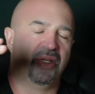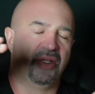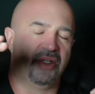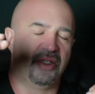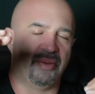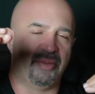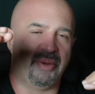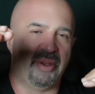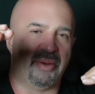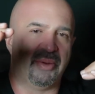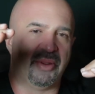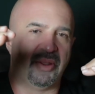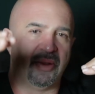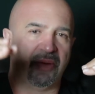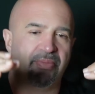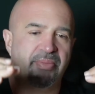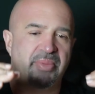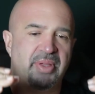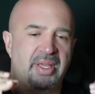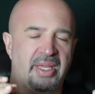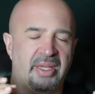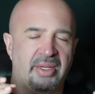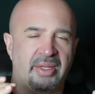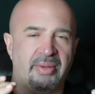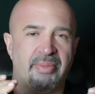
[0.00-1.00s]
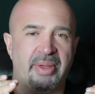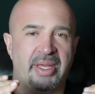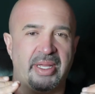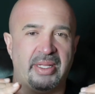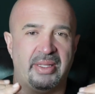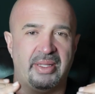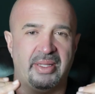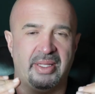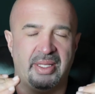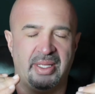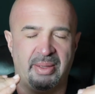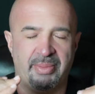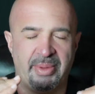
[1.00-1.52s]
to be able to make
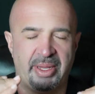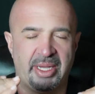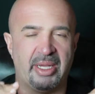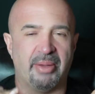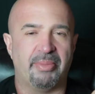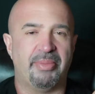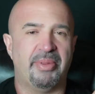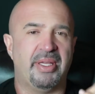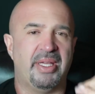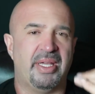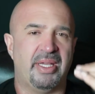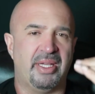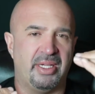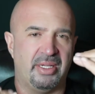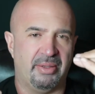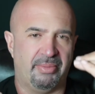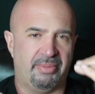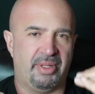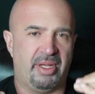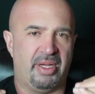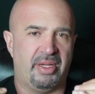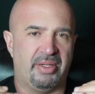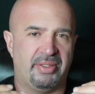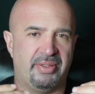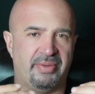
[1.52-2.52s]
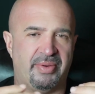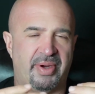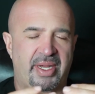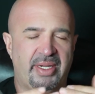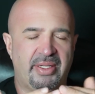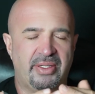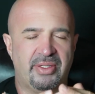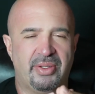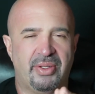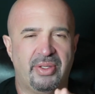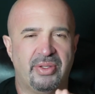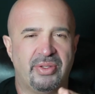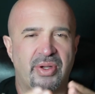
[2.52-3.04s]
the, make up the income loss, right?
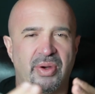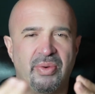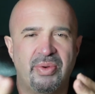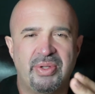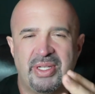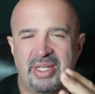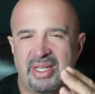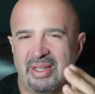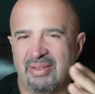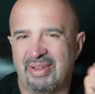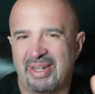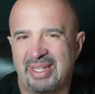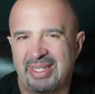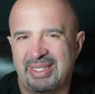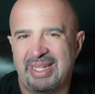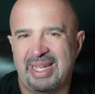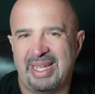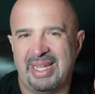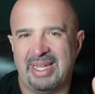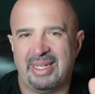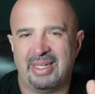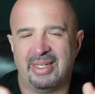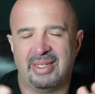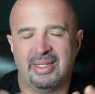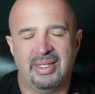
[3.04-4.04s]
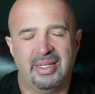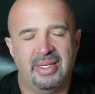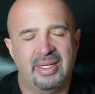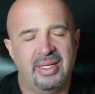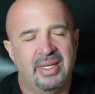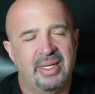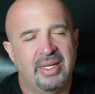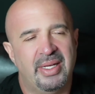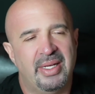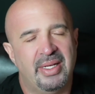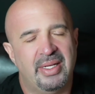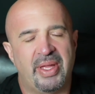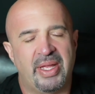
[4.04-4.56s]
So there's always a give and a take.
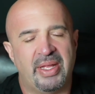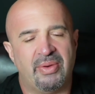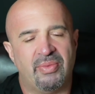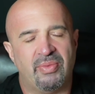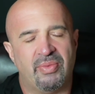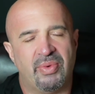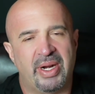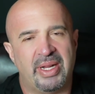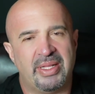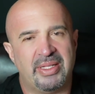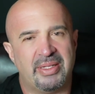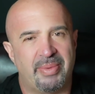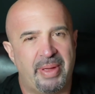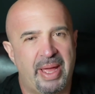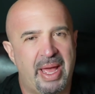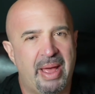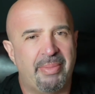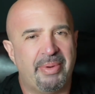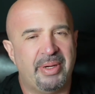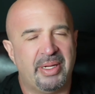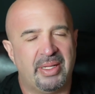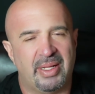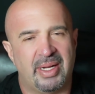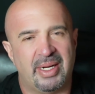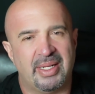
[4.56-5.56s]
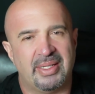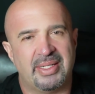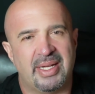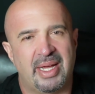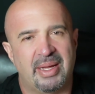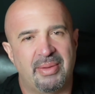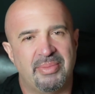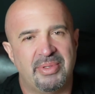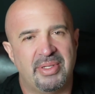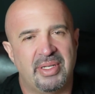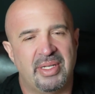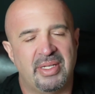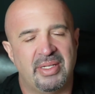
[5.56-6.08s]
And what ends up happening a lot of
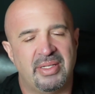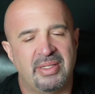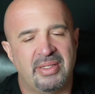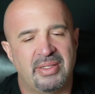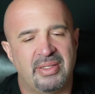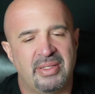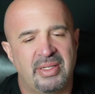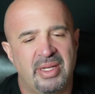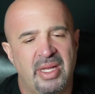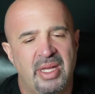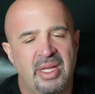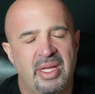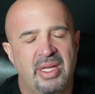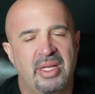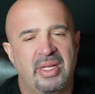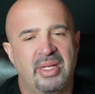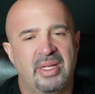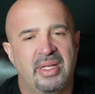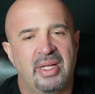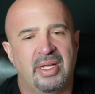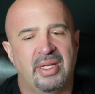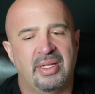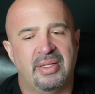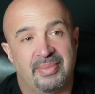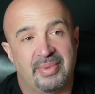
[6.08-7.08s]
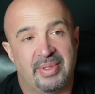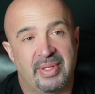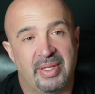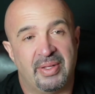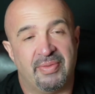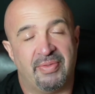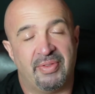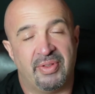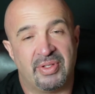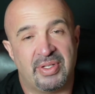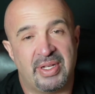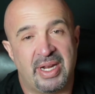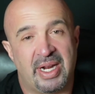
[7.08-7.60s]
times is
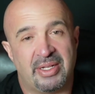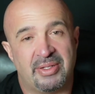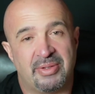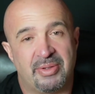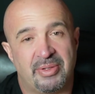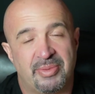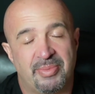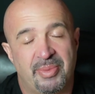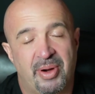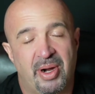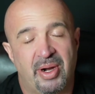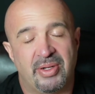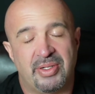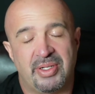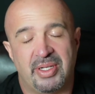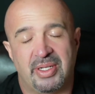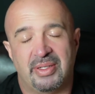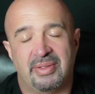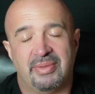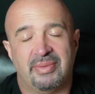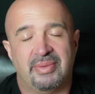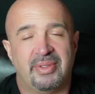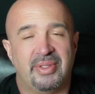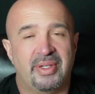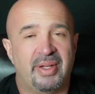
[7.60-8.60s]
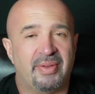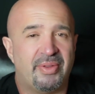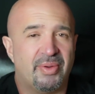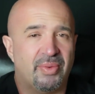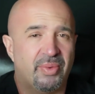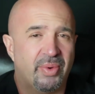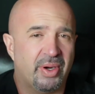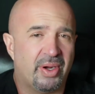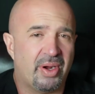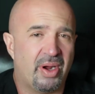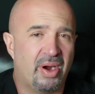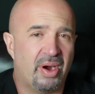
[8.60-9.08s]
if there's not as much margin, you have to work